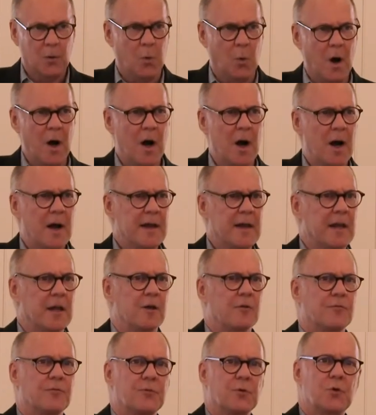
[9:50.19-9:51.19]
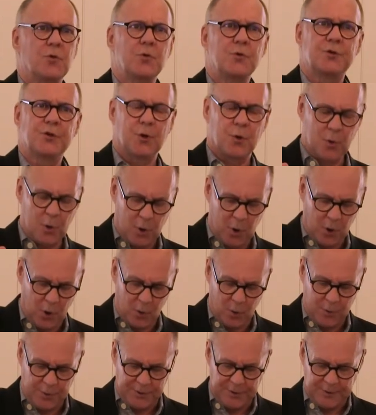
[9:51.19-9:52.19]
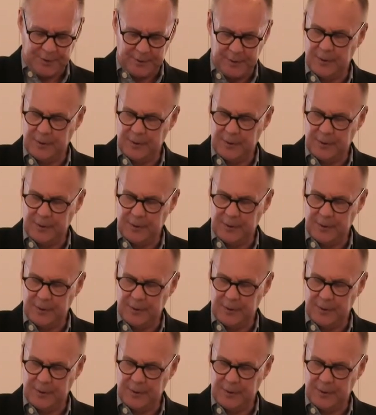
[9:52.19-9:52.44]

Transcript: Why it flew so close,